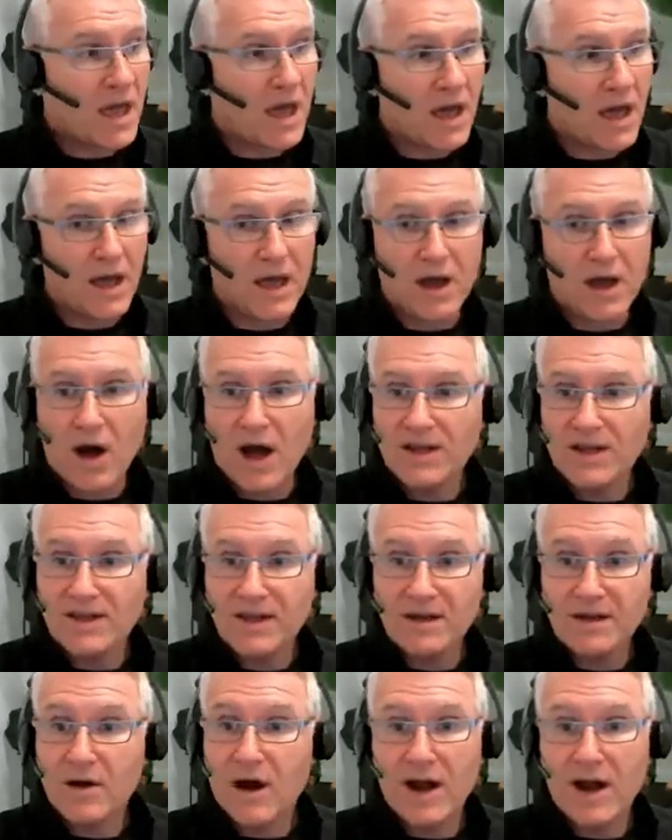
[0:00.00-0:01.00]

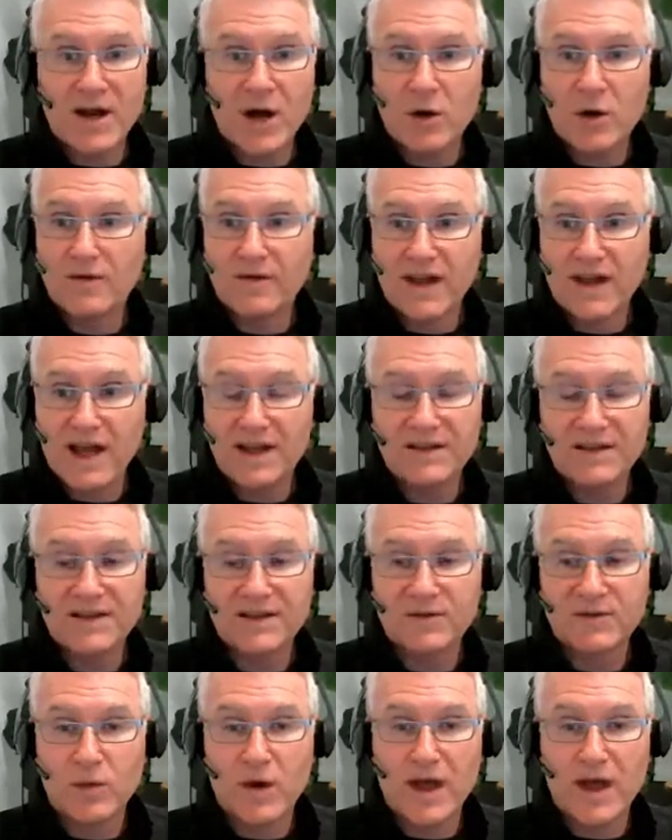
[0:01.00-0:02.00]
know of
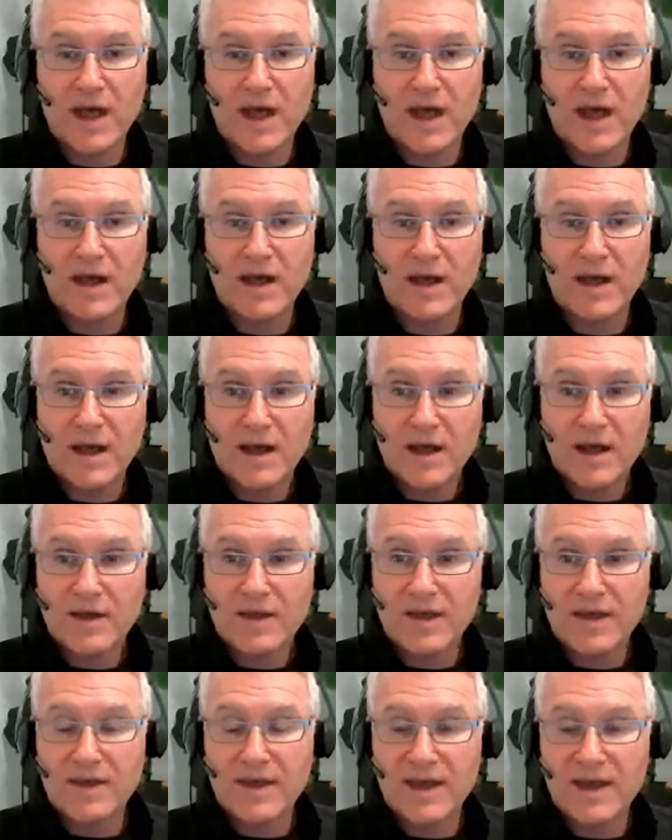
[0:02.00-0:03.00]
cases where
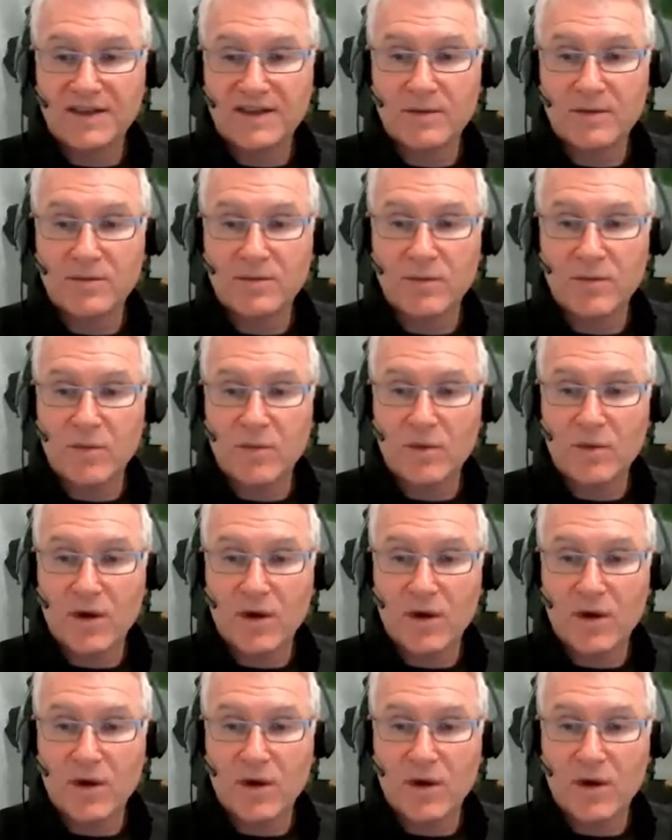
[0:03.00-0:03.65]
there's some